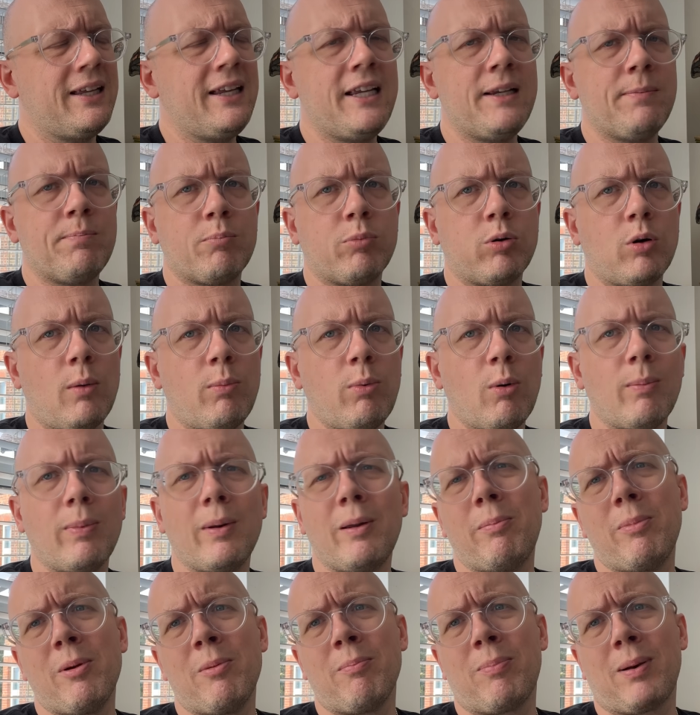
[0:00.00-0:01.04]
he's
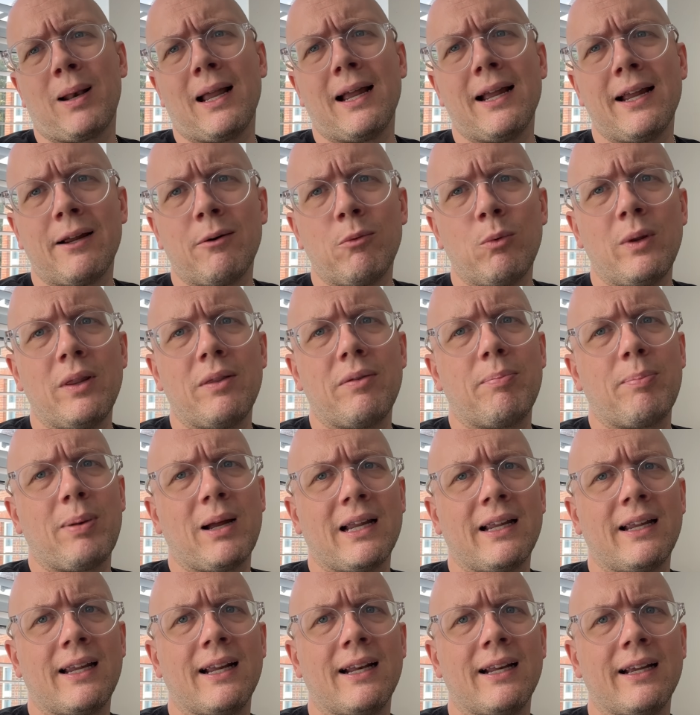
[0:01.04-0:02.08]
probably been playing with
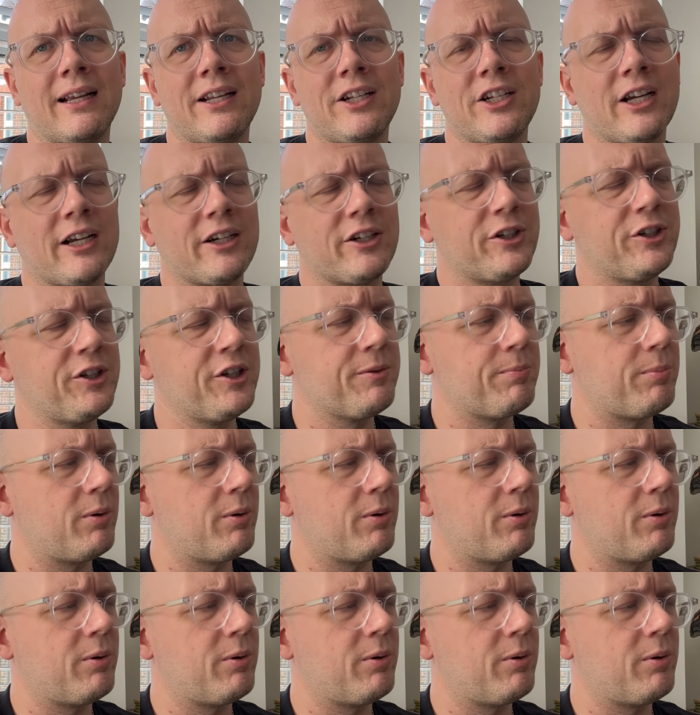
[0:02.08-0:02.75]
pain-killing injections,